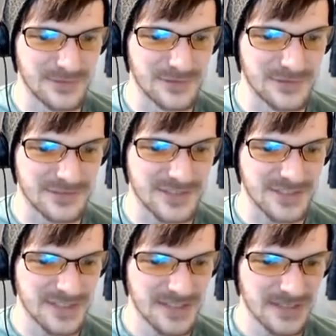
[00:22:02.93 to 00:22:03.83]

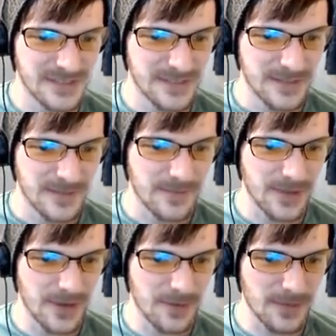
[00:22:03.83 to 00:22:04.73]
balls.
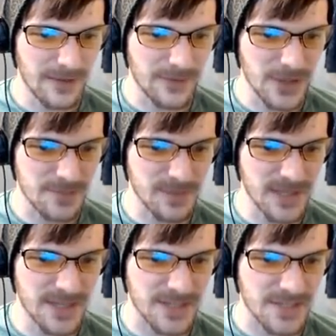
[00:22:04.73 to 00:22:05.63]
No, my first
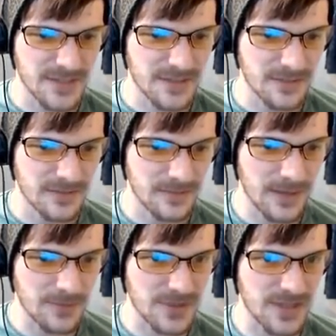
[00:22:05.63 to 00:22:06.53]
place!
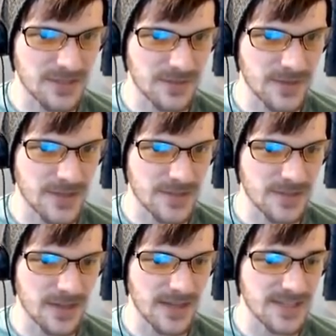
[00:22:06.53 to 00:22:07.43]
That wasn't the end of the
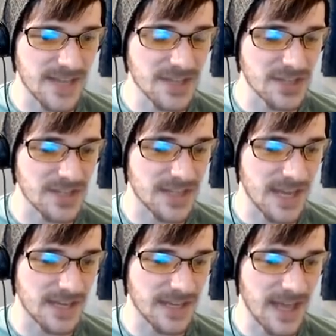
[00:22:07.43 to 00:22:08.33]
race. Okay, he's actually
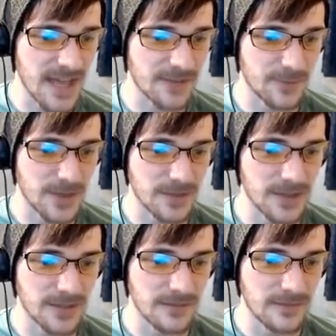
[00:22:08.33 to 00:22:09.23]
gaining ahead of me.
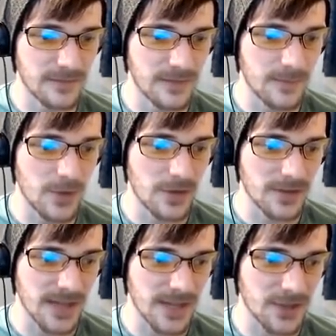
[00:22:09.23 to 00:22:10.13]
Like, I'm
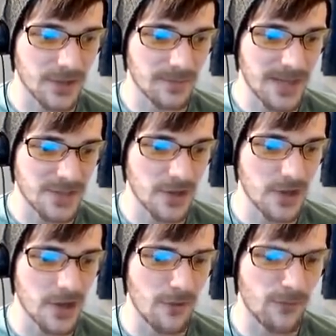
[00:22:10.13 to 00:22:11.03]
not gaining on him at
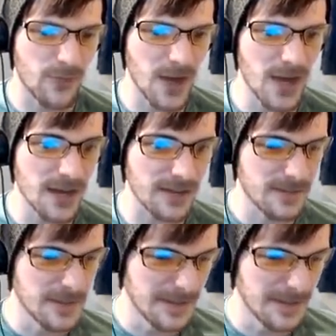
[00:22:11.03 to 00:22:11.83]
all. Oh, fuck!